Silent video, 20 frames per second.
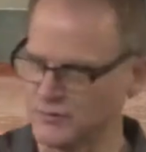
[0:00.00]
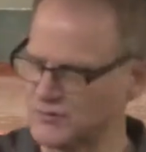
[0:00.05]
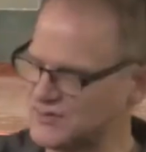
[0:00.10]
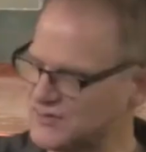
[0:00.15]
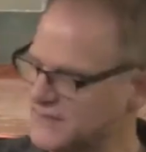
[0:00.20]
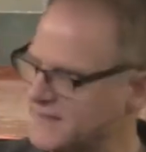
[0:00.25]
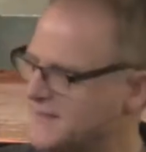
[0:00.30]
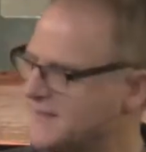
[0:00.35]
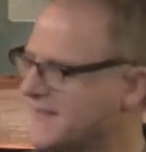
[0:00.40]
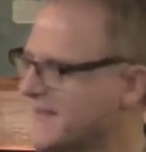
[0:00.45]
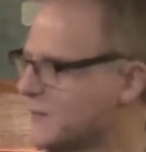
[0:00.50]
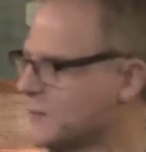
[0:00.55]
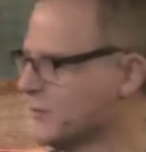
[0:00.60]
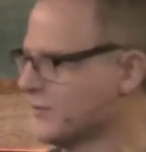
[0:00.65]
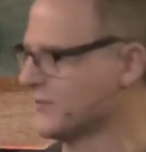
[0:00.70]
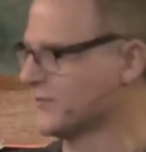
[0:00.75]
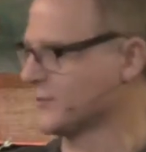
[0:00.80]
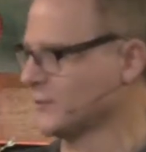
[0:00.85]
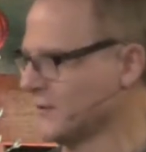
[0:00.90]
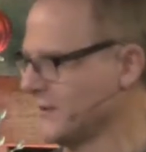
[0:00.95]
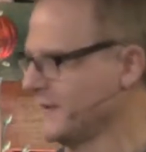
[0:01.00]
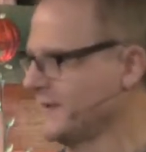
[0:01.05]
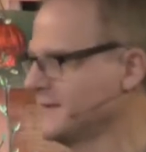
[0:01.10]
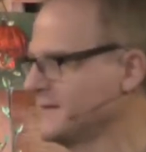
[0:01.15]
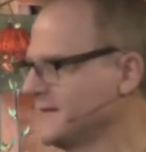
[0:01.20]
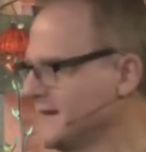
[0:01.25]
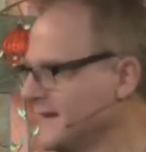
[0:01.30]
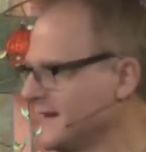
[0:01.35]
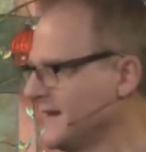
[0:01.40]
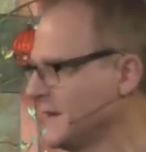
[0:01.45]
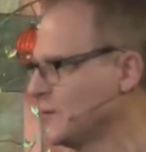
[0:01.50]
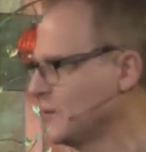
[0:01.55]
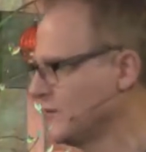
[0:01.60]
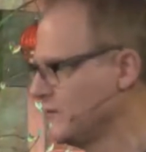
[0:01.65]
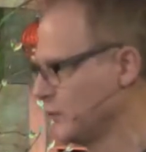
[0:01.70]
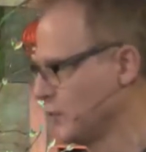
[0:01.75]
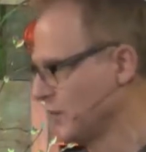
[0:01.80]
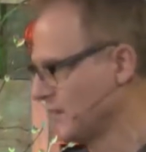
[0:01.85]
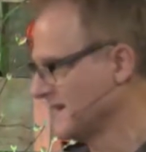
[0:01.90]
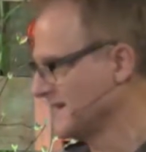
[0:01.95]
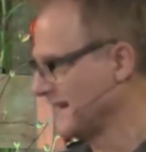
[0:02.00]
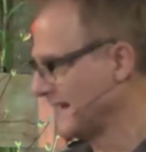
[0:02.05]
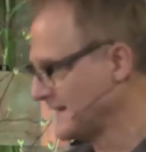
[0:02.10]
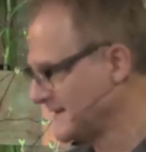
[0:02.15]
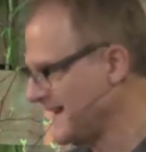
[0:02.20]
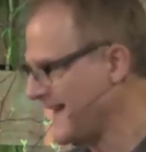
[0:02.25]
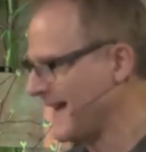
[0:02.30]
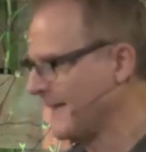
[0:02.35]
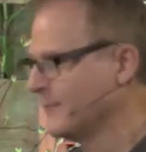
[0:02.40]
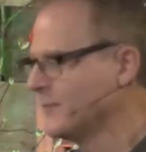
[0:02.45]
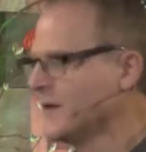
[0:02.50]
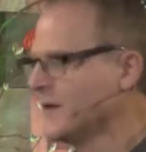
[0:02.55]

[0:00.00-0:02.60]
C to equal 3, D to equal 4, like that